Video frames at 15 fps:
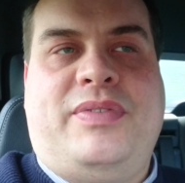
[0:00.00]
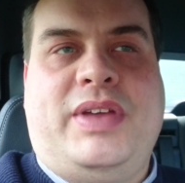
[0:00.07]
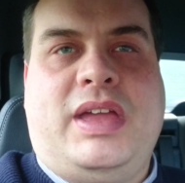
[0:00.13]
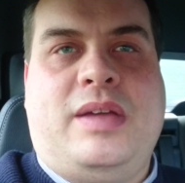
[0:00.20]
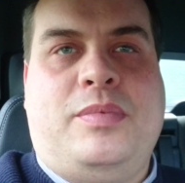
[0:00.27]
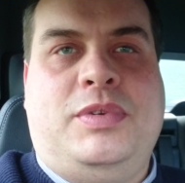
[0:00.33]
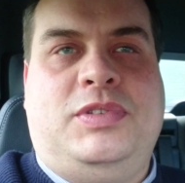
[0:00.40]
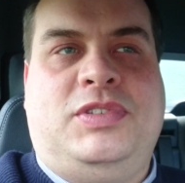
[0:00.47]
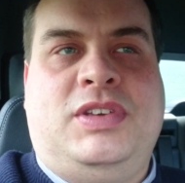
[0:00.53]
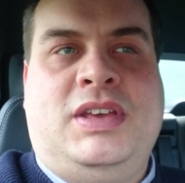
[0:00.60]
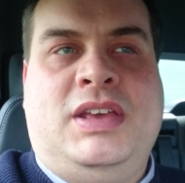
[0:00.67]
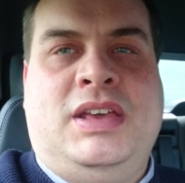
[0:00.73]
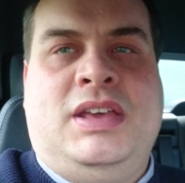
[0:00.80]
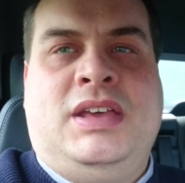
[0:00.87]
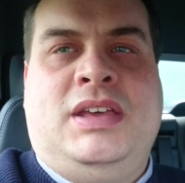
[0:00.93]
I think it was
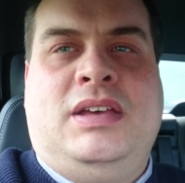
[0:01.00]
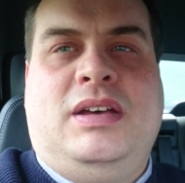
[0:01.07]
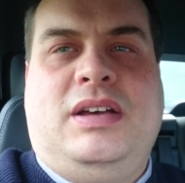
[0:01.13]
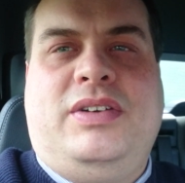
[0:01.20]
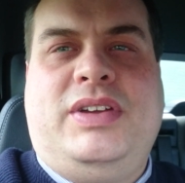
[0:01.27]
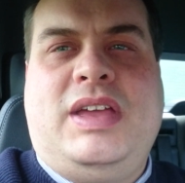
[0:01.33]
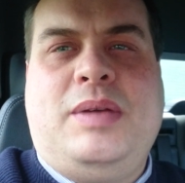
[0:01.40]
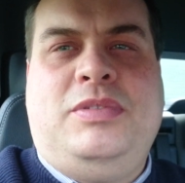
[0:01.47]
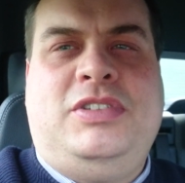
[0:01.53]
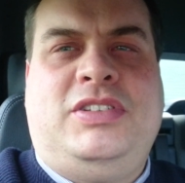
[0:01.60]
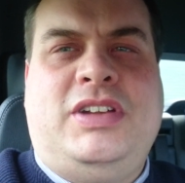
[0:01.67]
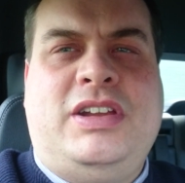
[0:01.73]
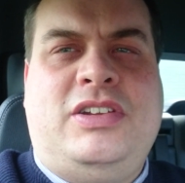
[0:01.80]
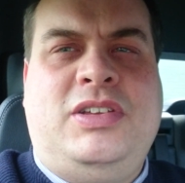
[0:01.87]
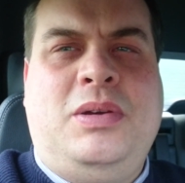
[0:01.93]

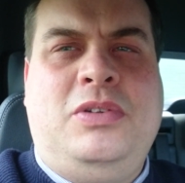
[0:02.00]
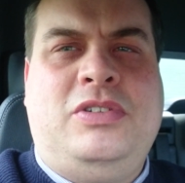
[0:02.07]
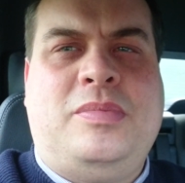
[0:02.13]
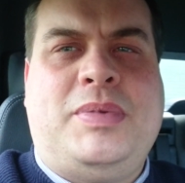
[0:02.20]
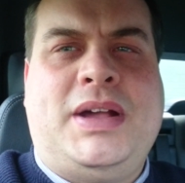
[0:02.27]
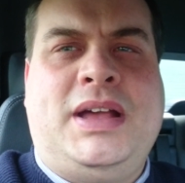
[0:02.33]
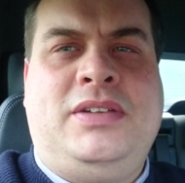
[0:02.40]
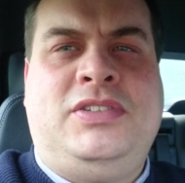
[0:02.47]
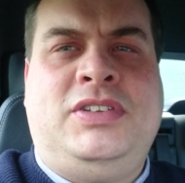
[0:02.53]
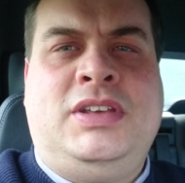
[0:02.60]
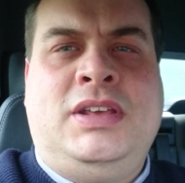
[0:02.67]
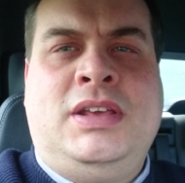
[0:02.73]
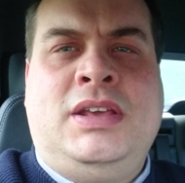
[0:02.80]
just under £200,